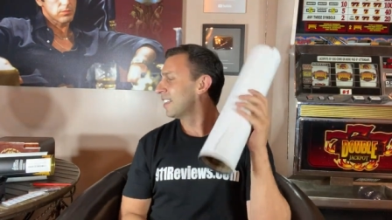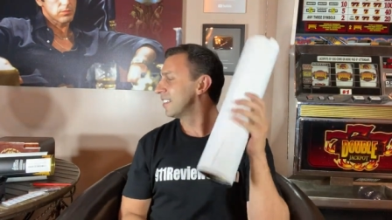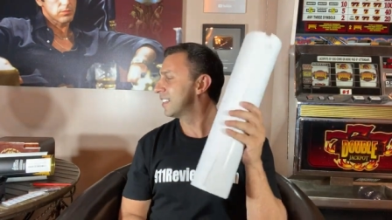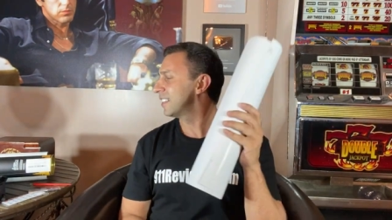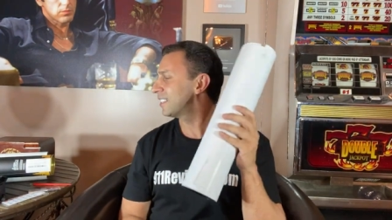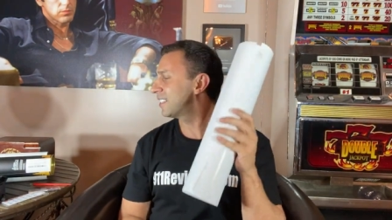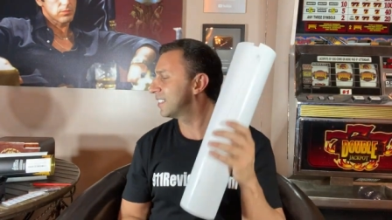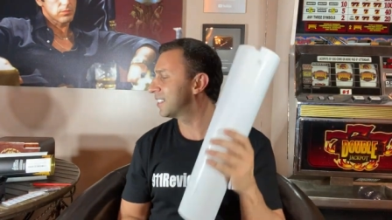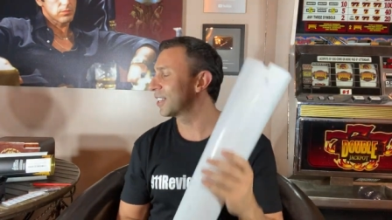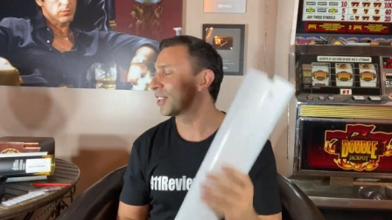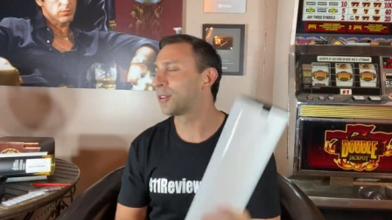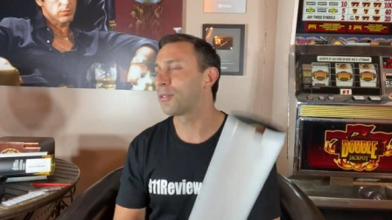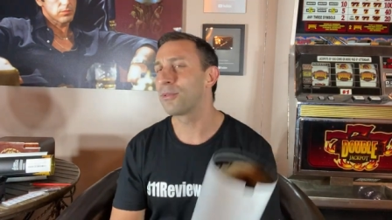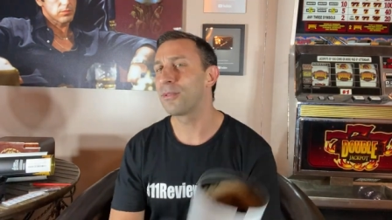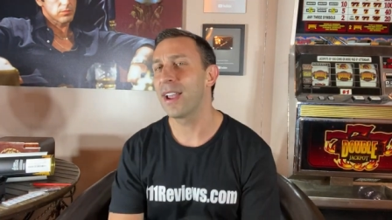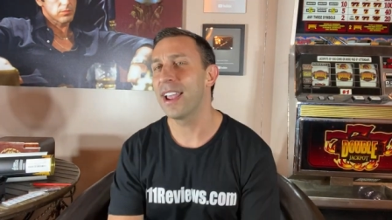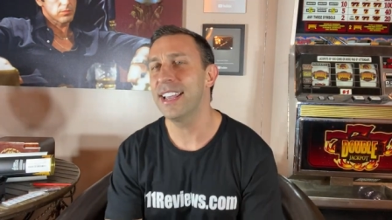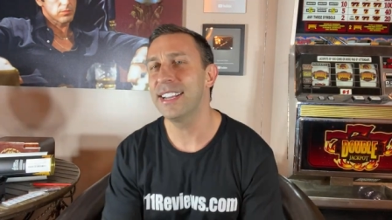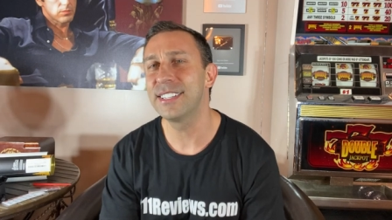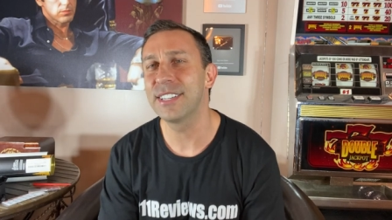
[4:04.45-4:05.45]
This is a
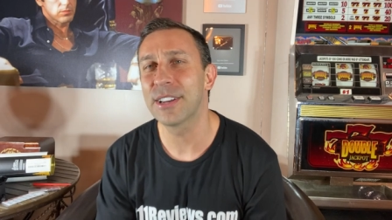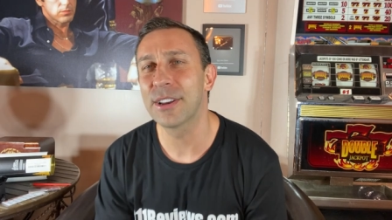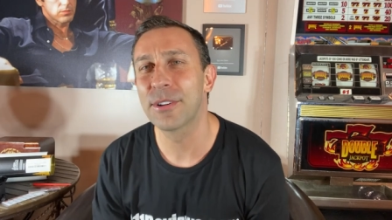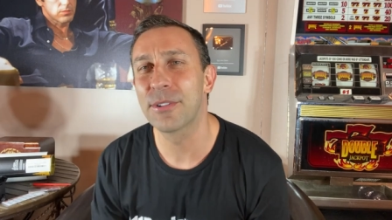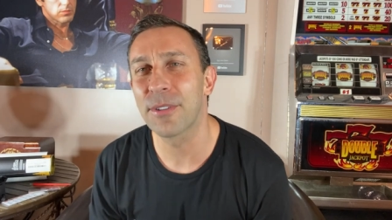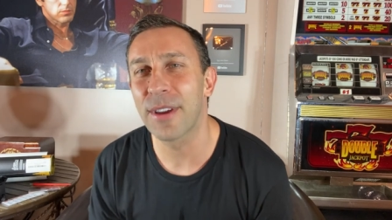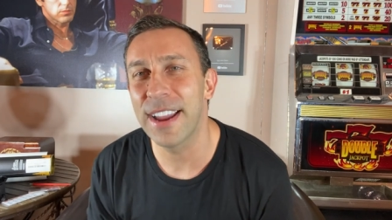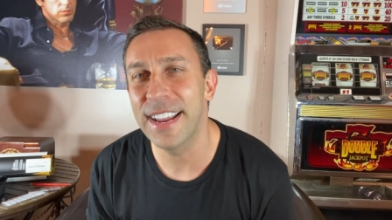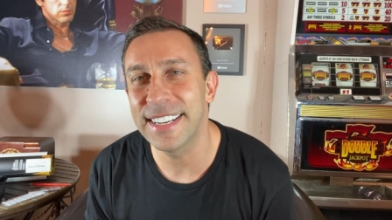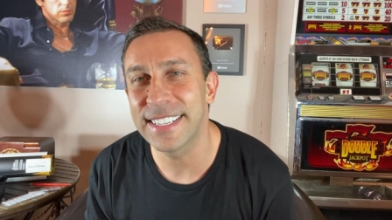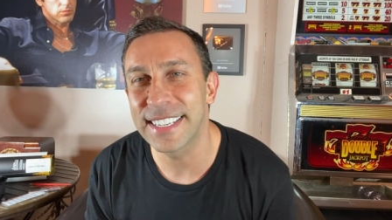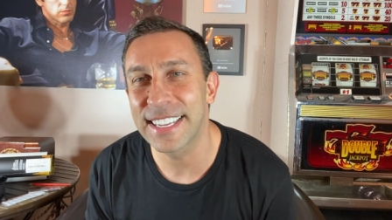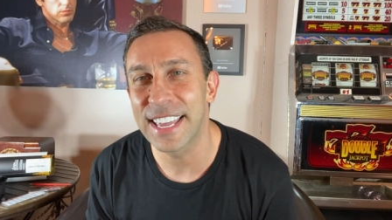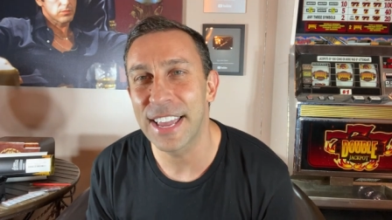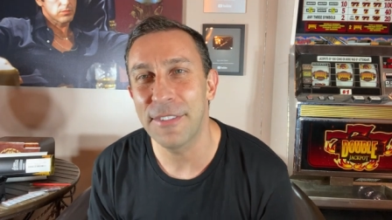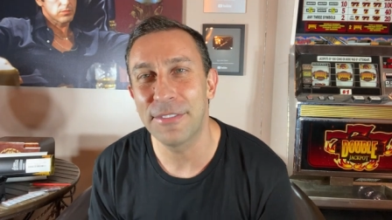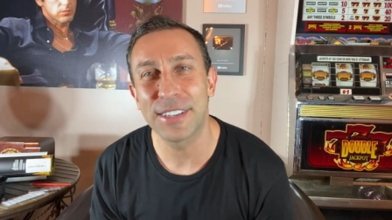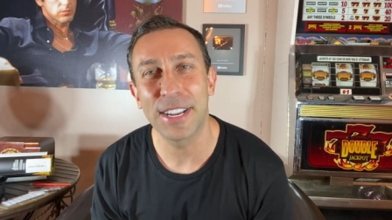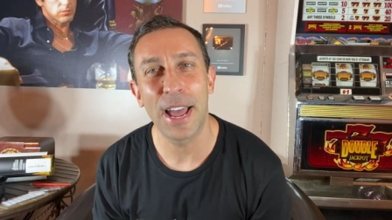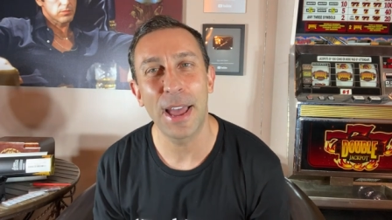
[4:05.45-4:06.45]
great, great
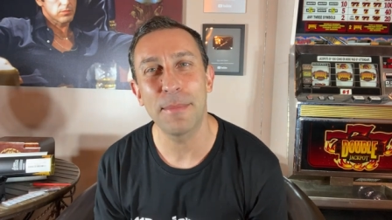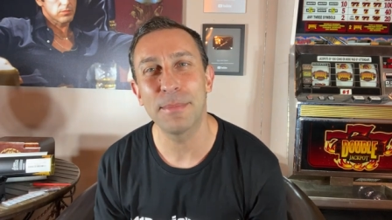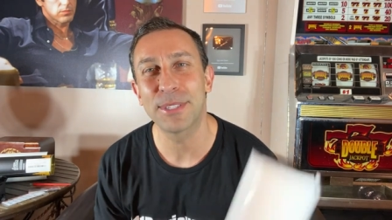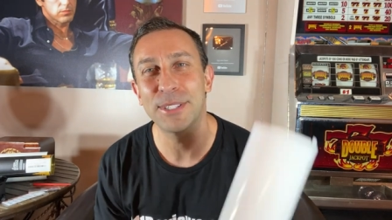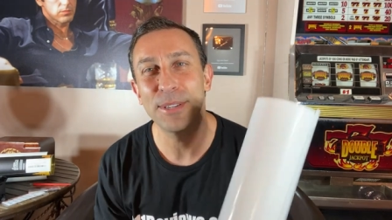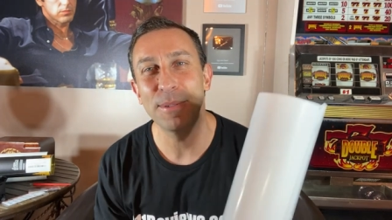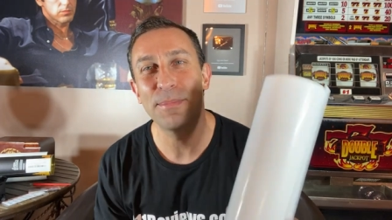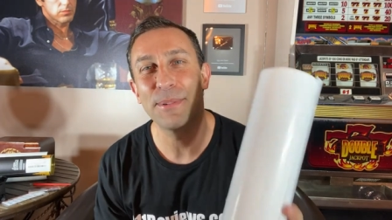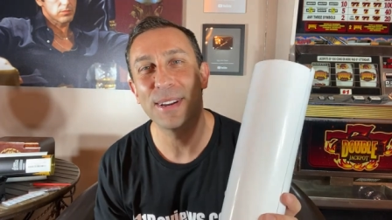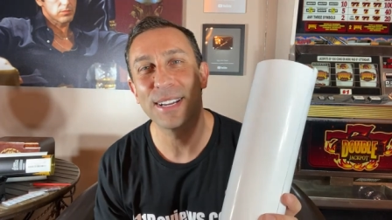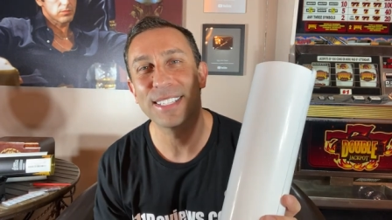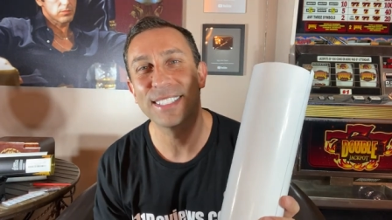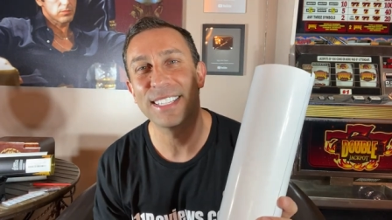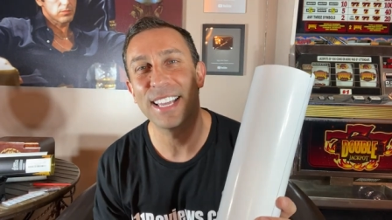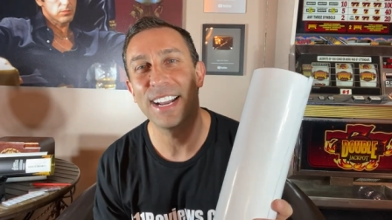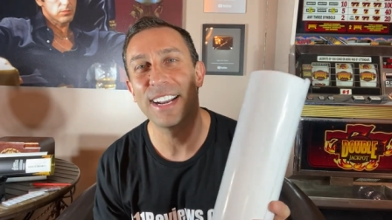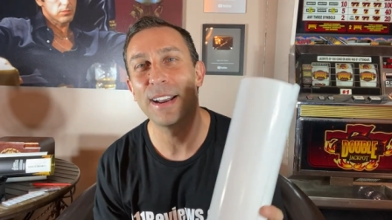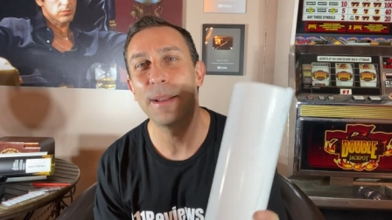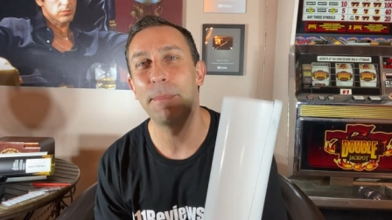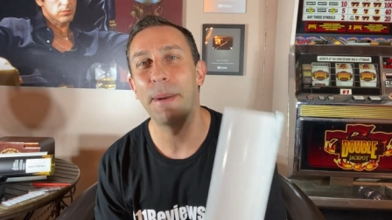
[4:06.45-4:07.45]
gift. I'm super
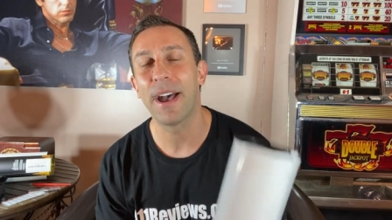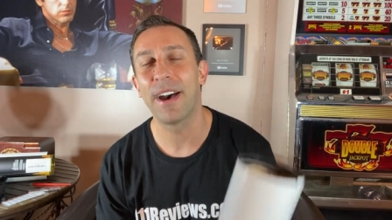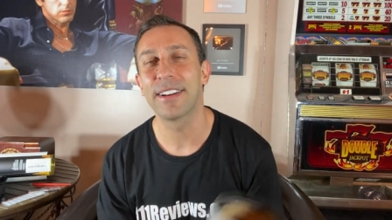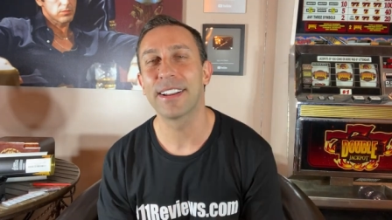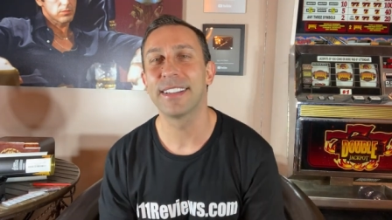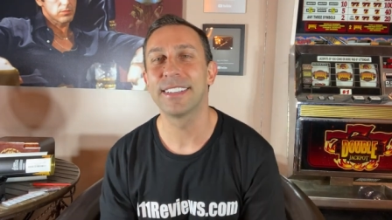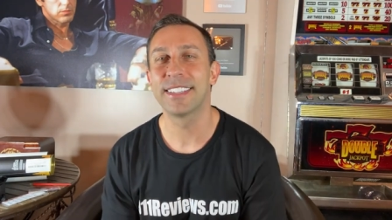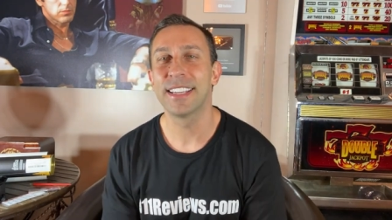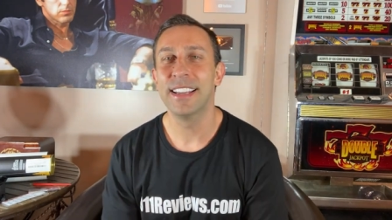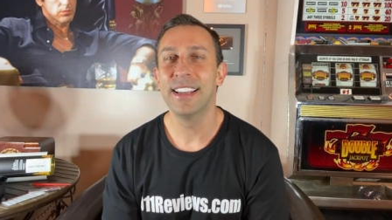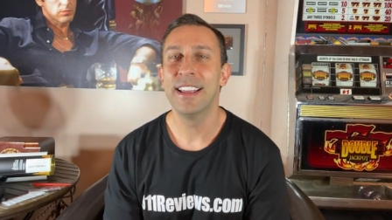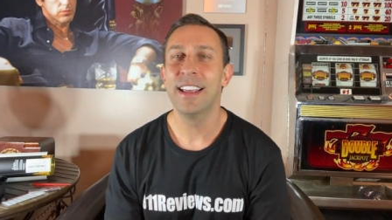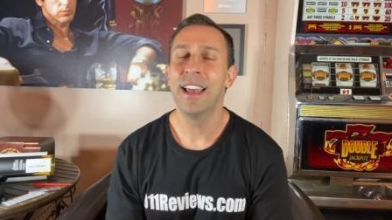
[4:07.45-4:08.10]
excited about it.